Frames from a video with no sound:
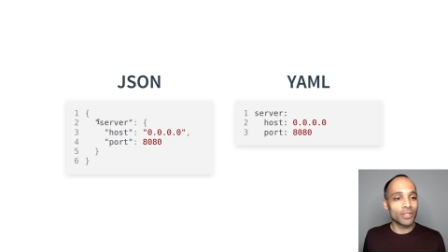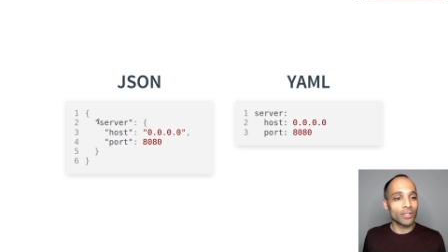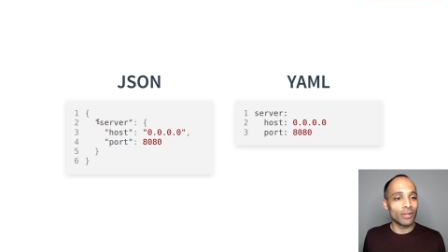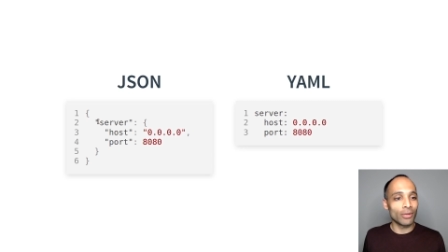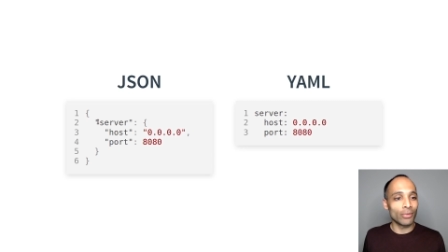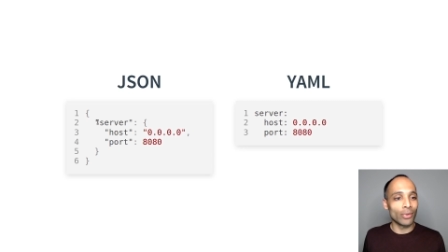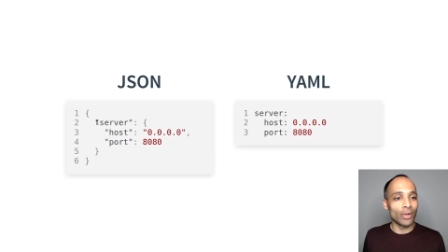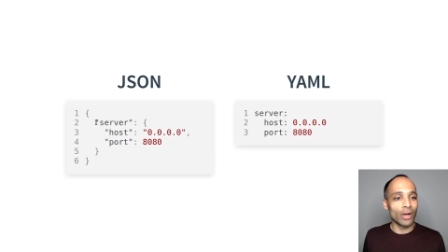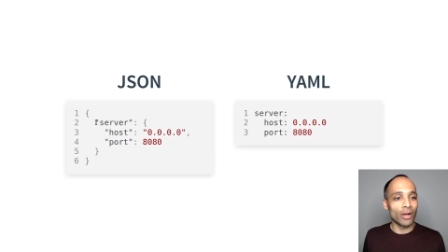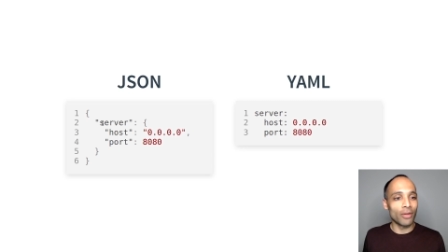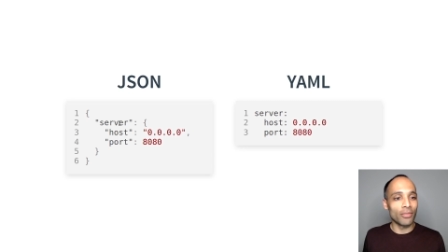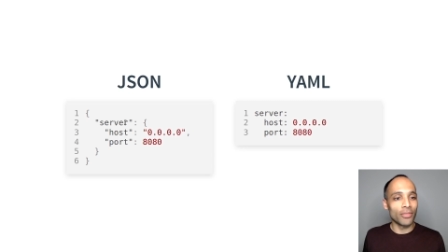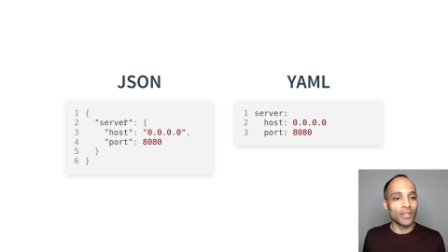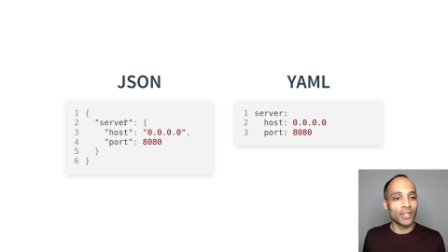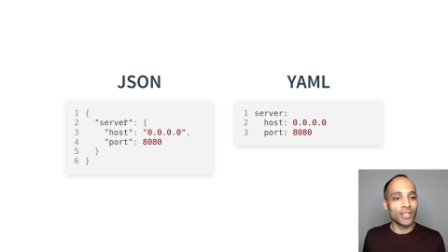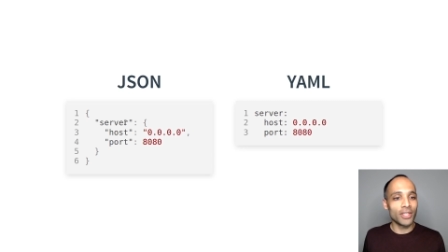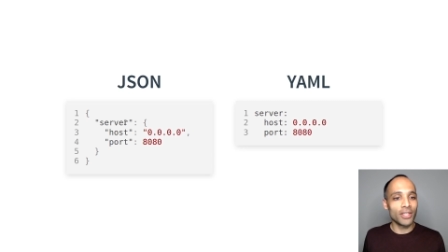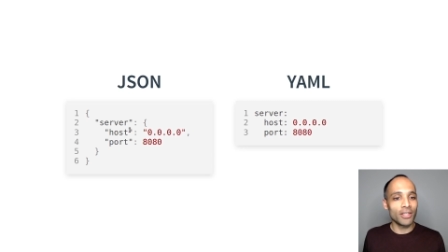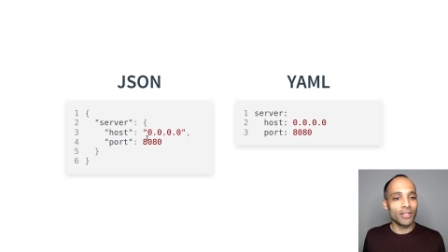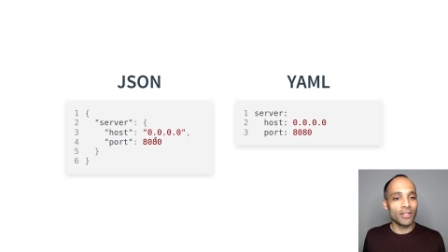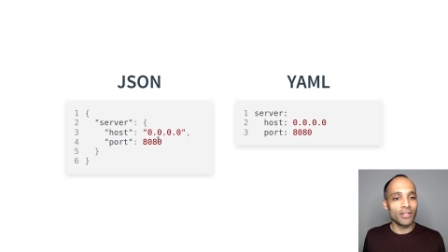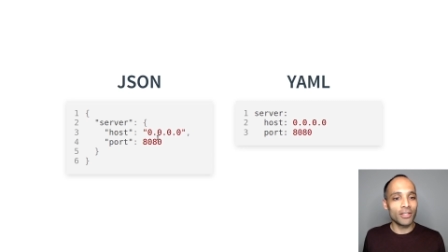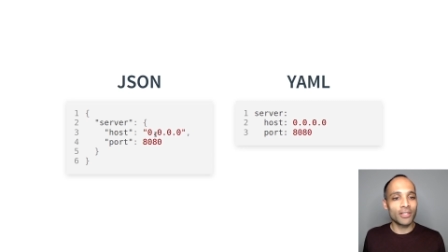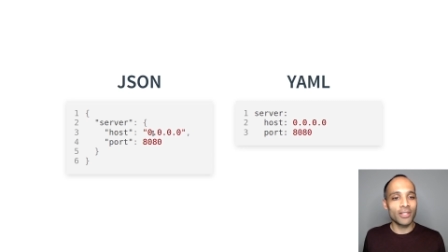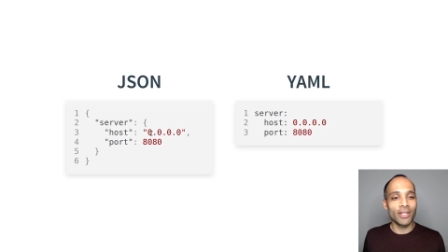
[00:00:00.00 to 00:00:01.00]
around the
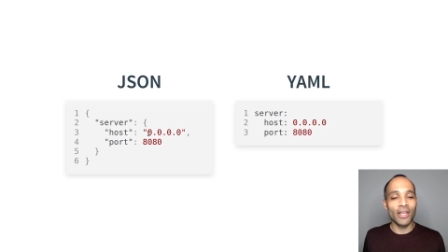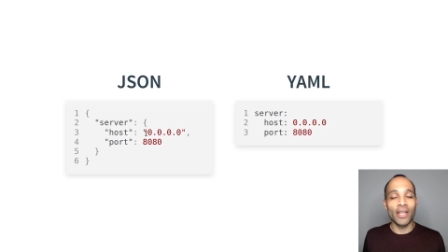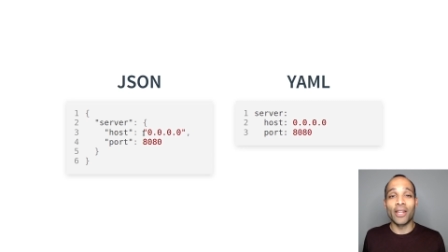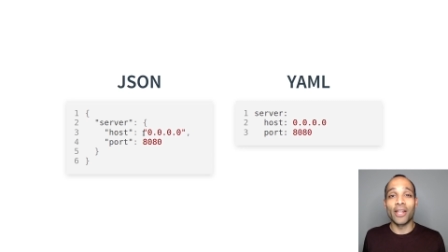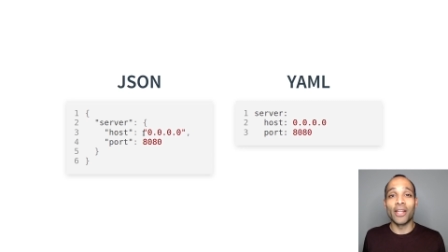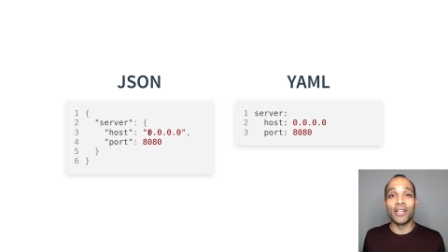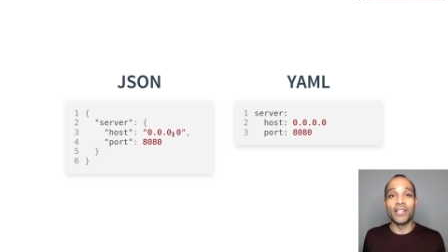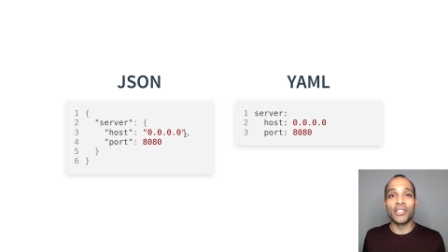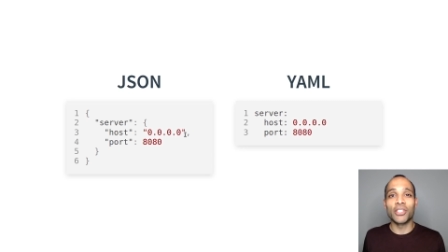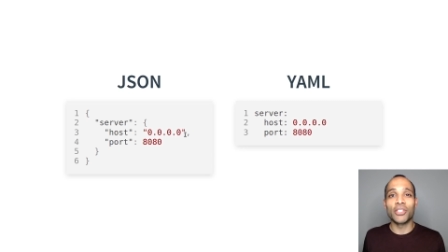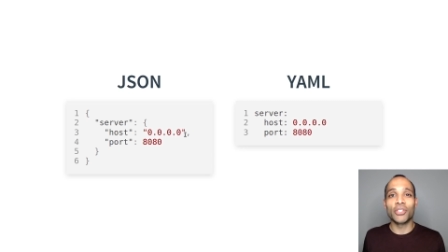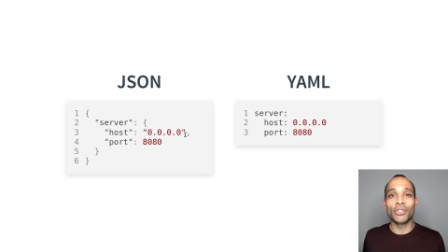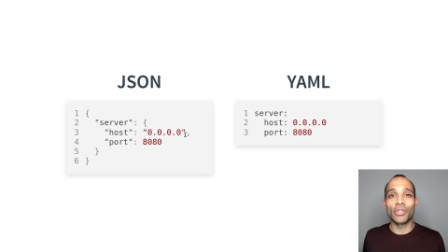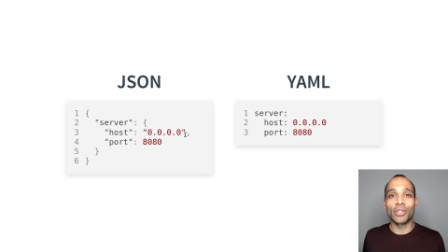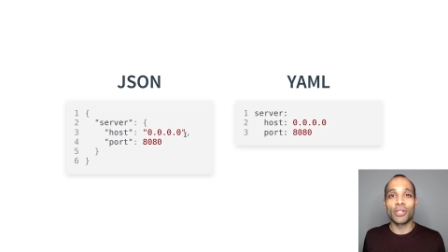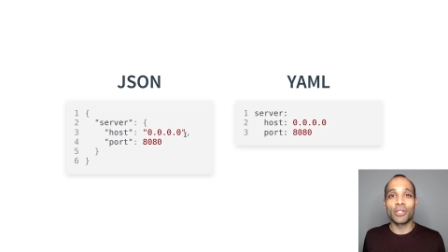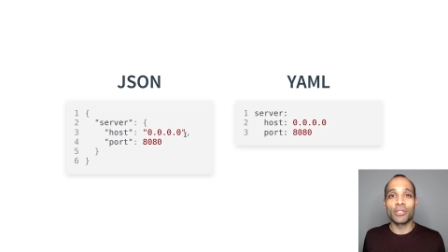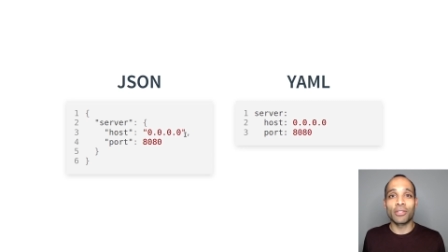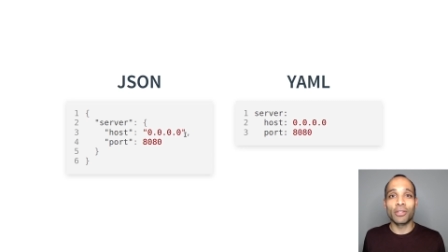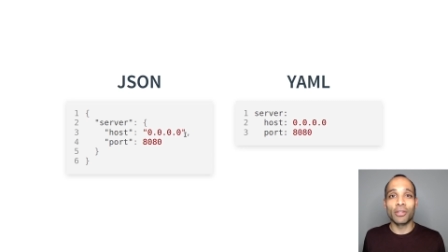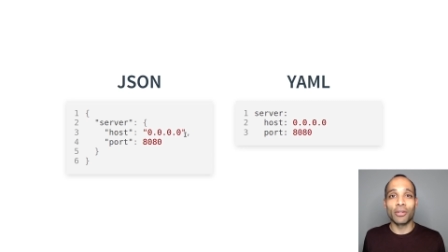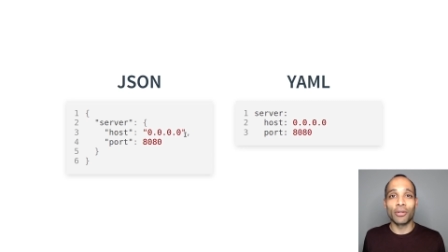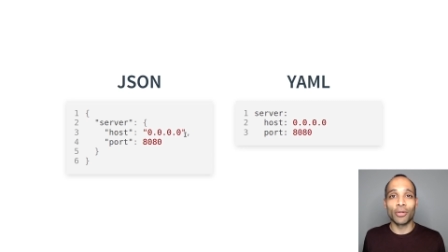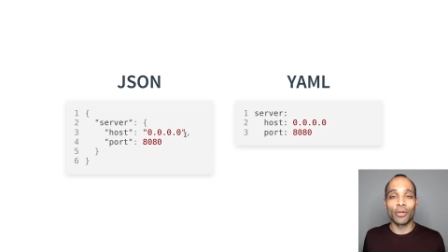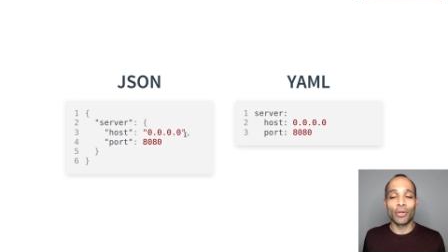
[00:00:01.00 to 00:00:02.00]
keys and any strings
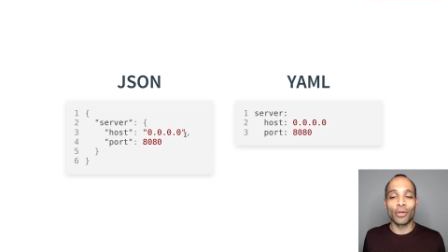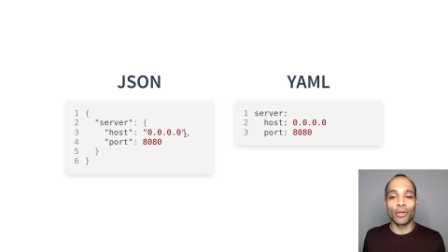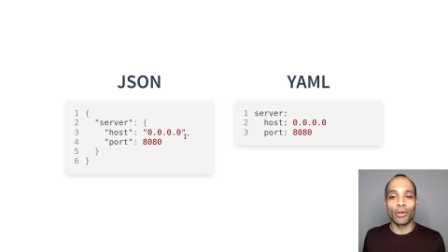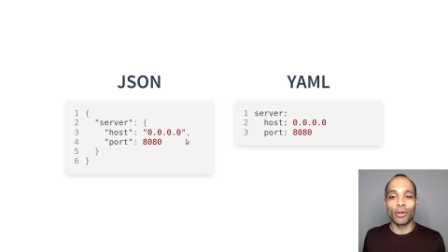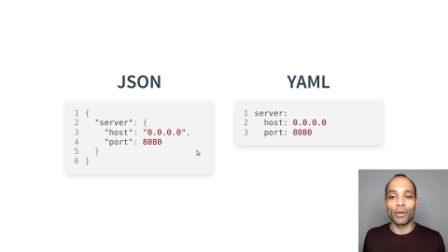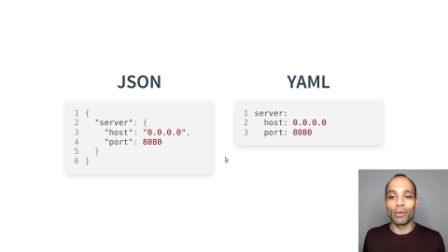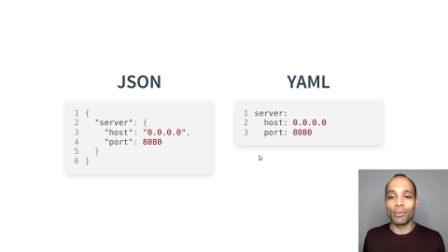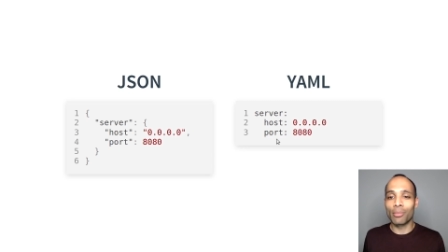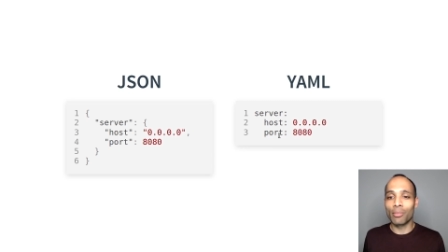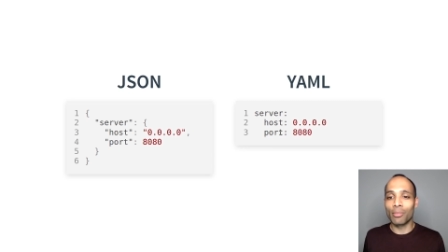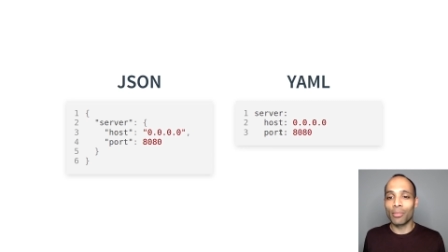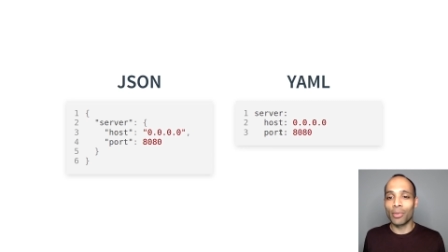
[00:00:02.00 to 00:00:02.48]
that occur,